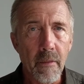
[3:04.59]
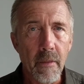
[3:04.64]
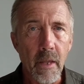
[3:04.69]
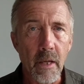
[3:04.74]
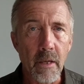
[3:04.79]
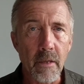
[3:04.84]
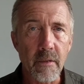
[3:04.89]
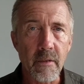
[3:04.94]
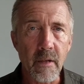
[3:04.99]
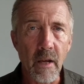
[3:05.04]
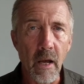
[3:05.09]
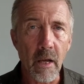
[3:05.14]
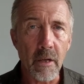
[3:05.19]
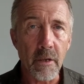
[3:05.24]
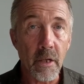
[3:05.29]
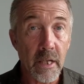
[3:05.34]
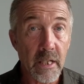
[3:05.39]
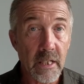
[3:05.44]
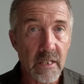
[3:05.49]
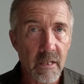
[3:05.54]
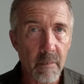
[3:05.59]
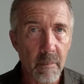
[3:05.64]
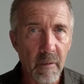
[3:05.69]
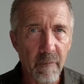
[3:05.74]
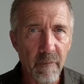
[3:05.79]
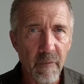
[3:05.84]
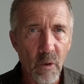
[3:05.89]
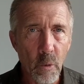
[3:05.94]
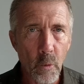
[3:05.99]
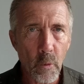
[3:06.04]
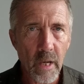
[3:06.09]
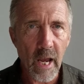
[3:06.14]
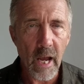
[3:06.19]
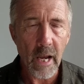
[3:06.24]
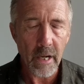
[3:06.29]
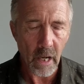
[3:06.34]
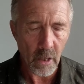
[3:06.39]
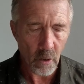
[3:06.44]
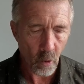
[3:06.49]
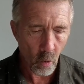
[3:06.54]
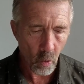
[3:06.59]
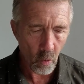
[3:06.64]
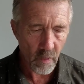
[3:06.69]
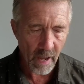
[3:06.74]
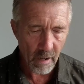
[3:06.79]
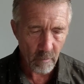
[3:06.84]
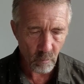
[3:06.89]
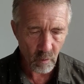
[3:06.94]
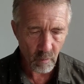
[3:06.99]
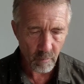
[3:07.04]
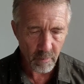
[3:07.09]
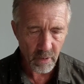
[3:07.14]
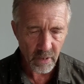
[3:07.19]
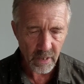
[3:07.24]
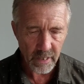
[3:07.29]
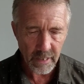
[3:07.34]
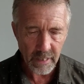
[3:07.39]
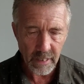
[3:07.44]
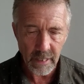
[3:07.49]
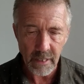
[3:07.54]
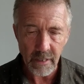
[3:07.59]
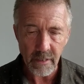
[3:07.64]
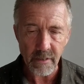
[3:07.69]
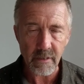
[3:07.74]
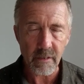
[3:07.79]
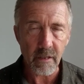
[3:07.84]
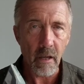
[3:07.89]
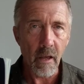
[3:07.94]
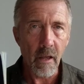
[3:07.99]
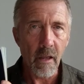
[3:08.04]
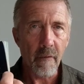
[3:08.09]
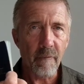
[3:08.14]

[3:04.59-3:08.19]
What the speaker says: that needs to be filled out, and all that will be is